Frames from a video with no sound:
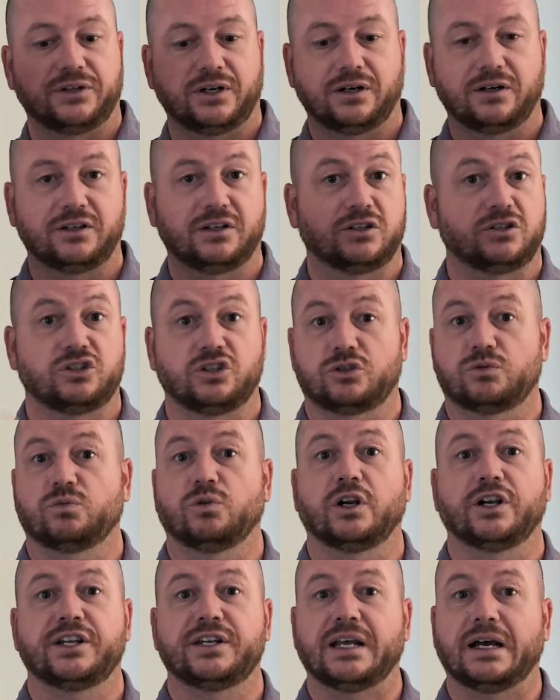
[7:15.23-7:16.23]
there and it's just
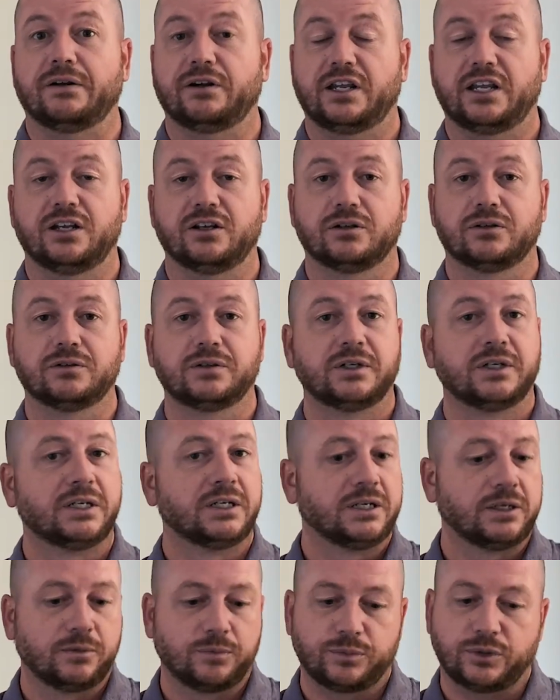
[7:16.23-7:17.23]
running down a hill,
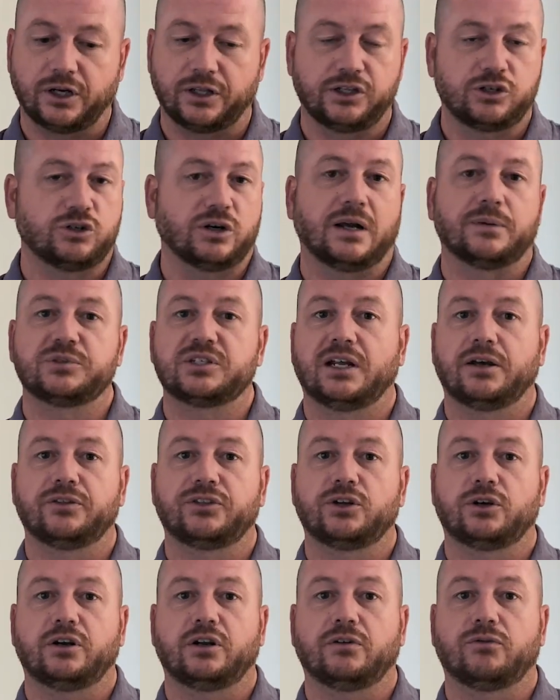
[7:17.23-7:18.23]
probably drops
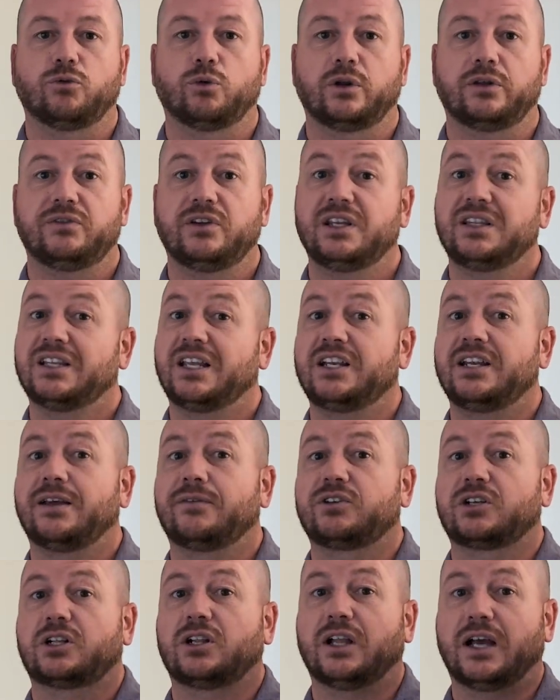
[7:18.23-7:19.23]
down 30 or 40 feet, and then you
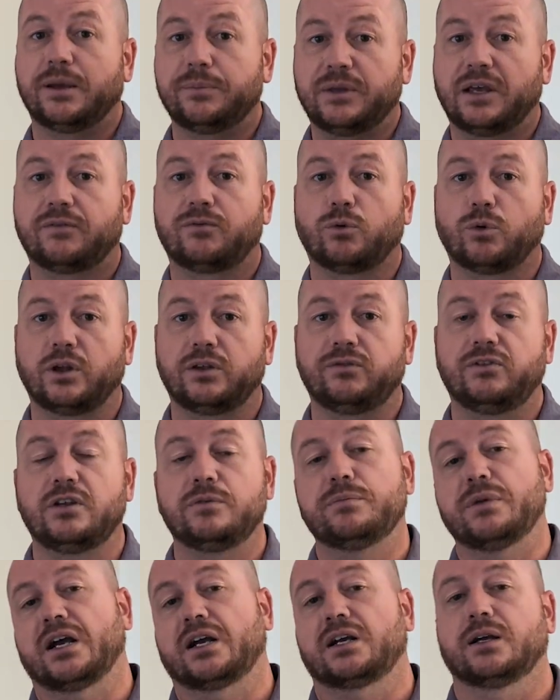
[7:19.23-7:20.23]
have to climb that 40
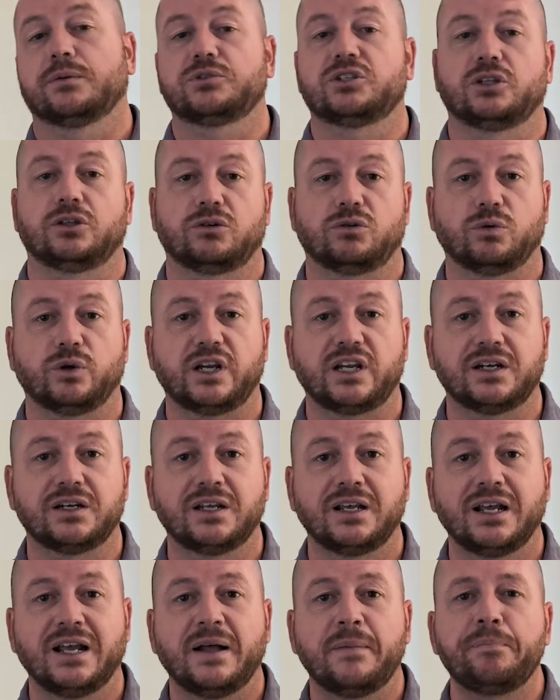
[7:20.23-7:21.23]
feet back up to the green.
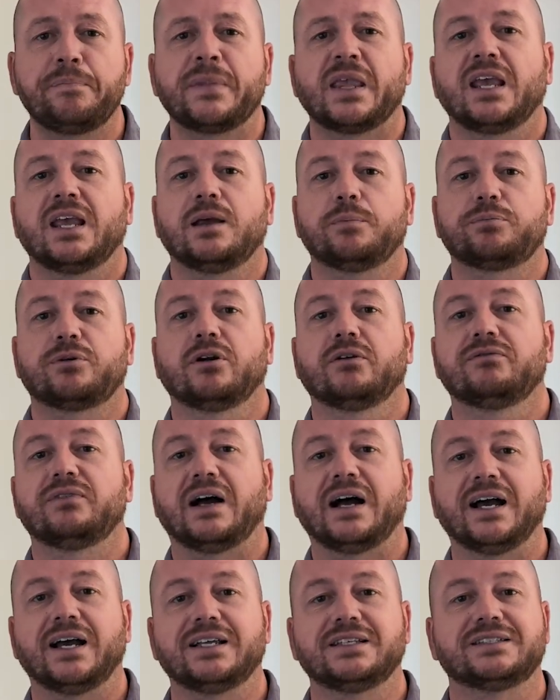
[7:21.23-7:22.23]
It
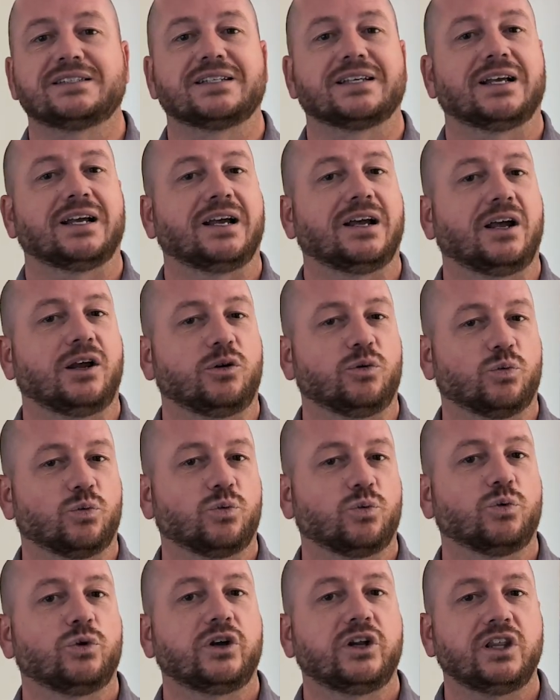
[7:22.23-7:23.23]
provides a
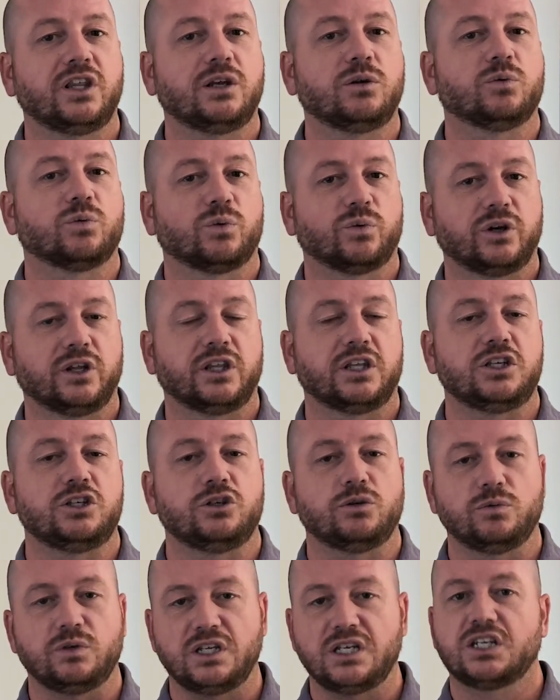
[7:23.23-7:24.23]
really, really
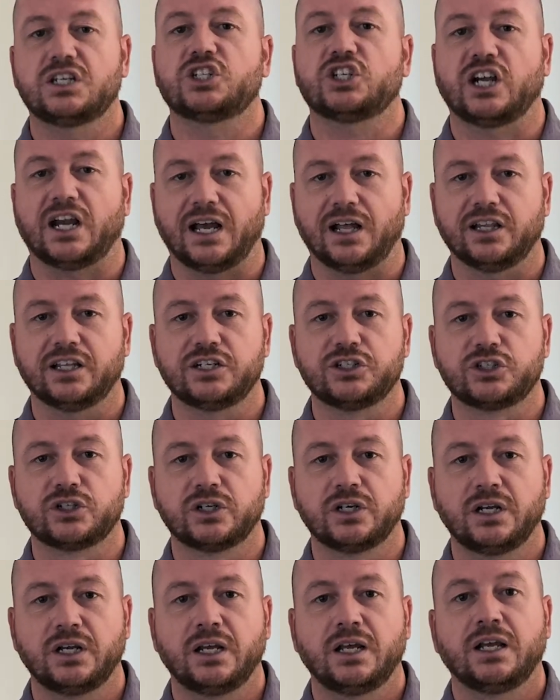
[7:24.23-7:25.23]
unique challenge
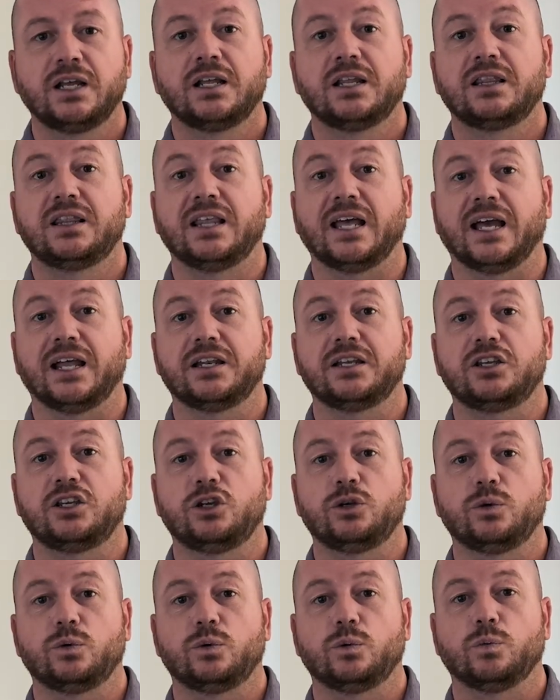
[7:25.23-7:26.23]
that
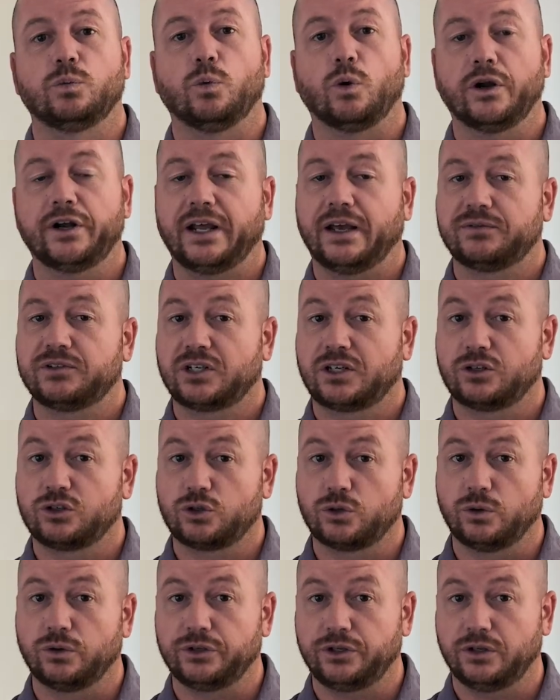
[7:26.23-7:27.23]
you, one, have to
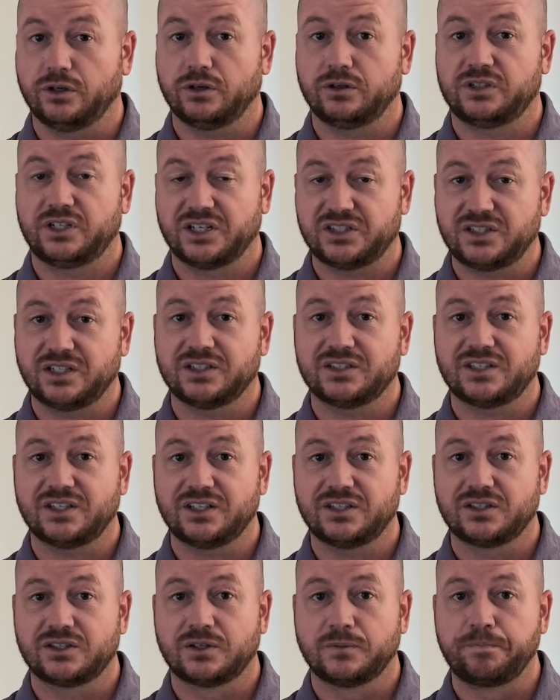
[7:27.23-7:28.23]
control your
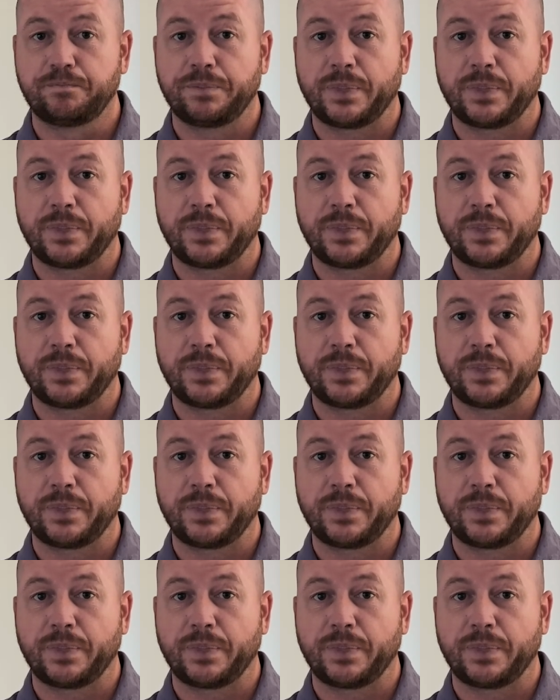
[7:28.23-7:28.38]
distances,